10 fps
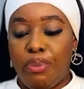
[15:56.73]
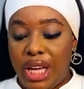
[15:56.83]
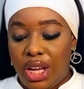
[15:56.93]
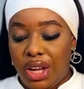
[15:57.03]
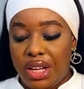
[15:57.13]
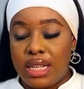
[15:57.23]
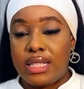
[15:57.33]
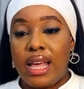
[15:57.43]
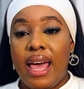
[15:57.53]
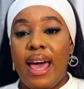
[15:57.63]

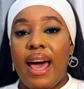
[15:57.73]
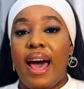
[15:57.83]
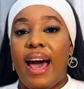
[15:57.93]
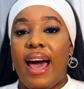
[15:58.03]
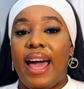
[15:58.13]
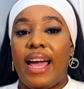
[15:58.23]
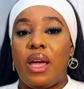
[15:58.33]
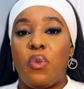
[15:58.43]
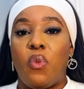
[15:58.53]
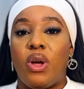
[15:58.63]
because
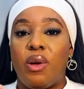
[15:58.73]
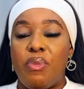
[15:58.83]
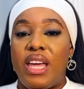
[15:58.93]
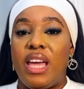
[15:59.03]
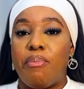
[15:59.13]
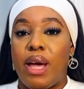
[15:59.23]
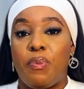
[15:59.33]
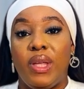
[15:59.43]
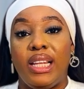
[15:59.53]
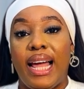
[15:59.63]
I want to be in my
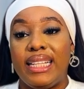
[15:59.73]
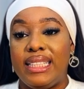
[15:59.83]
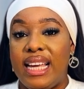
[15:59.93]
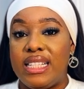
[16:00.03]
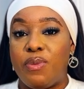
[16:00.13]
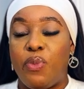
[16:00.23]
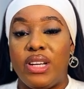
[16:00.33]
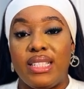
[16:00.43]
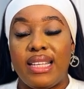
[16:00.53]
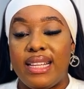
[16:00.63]
Pilates
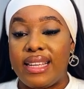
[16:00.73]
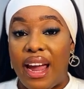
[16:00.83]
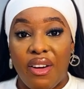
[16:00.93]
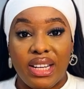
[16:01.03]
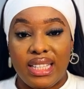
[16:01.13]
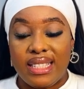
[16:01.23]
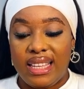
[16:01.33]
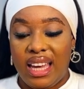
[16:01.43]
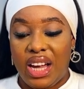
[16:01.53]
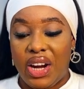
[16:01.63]
princess era
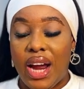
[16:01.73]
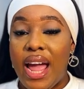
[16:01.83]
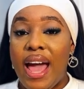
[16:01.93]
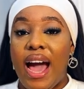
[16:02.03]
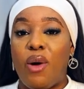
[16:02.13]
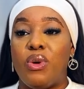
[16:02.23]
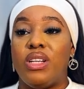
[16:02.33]
this year. I want